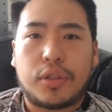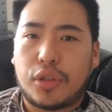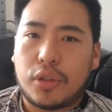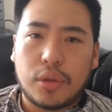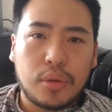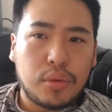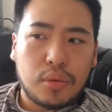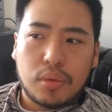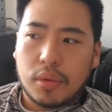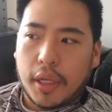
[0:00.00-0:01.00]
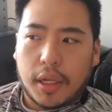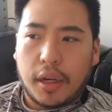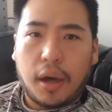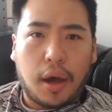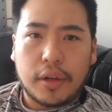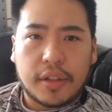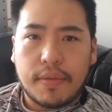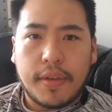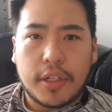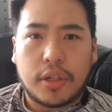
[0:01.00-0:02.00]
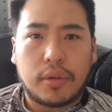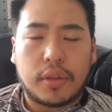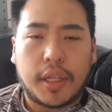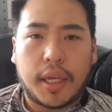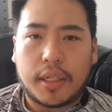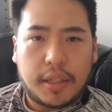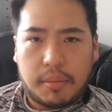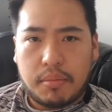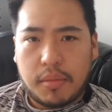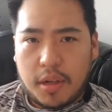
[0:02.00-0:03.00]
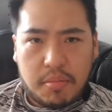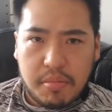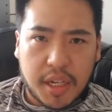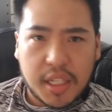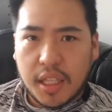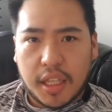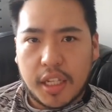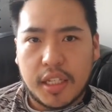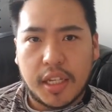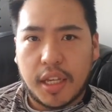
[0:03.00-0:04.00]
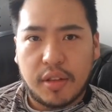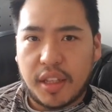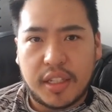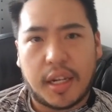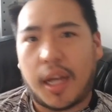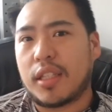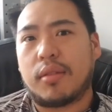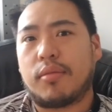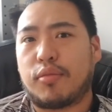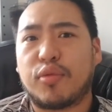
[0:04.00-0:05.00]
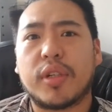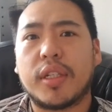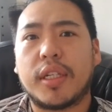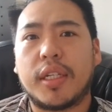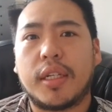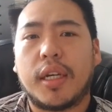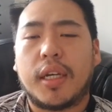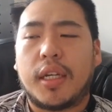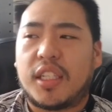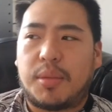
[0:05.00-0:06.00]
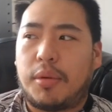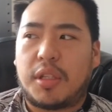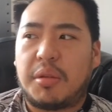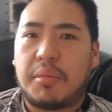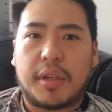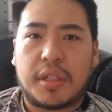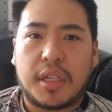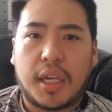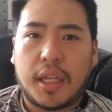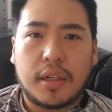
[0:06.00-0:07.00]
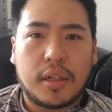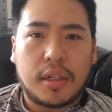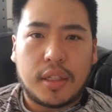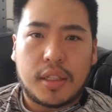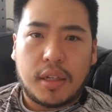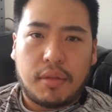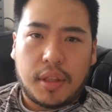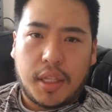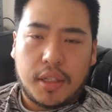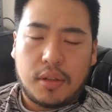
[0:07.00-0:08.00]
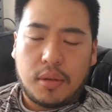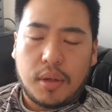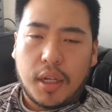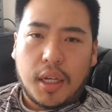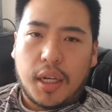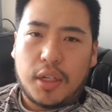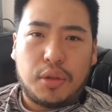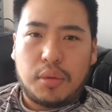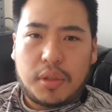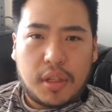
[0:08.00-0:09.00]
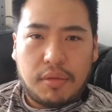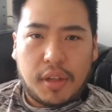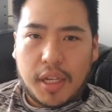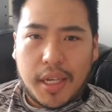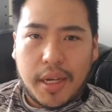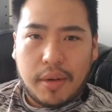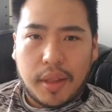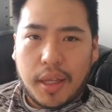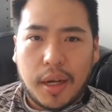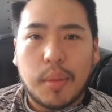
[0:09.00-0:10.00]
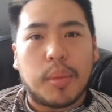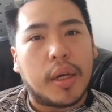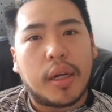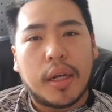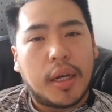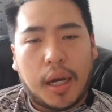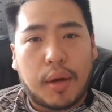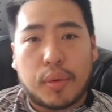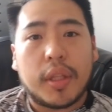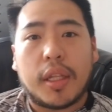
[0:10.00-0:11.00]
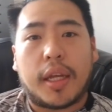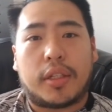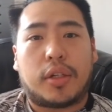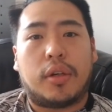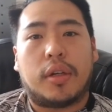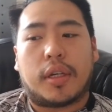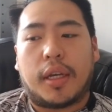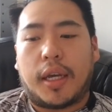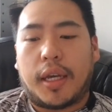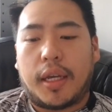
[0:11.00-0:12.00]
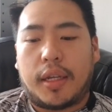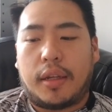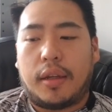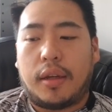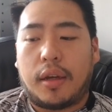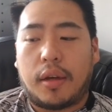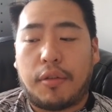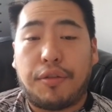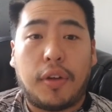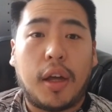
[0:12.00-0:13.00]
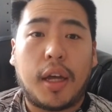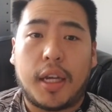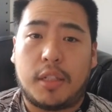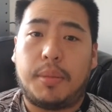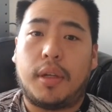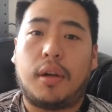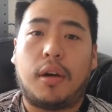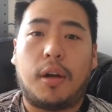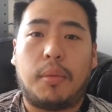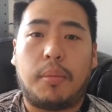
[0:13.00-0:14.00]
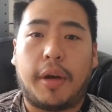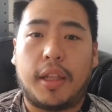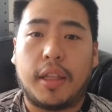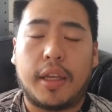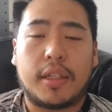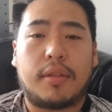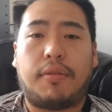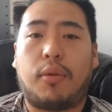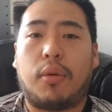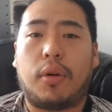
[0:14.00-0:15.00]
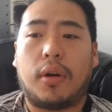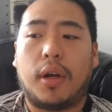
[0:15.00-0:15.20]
do like unconventional things, like, you know, mixing things together that's not really supposed to be mixed together and stuff like that. So I do stuff like here and there, but I really like to cook, and pho has been on my list for